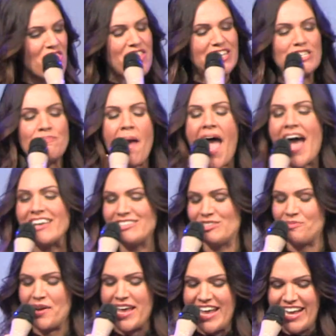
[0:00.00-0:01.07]
this past
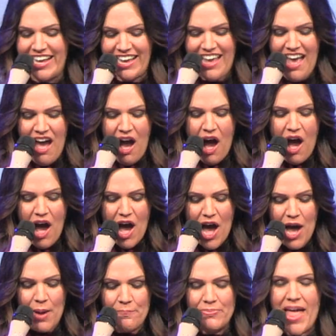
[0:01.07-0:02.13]
week,
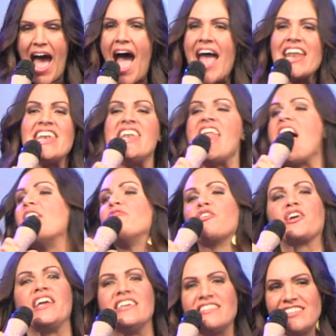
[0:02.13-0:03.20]
um, I never
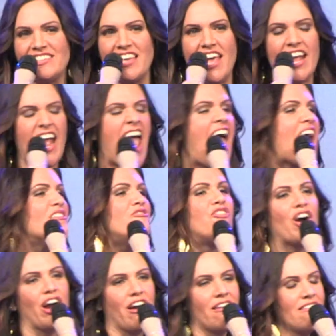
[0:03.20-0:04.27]
get sick, ever,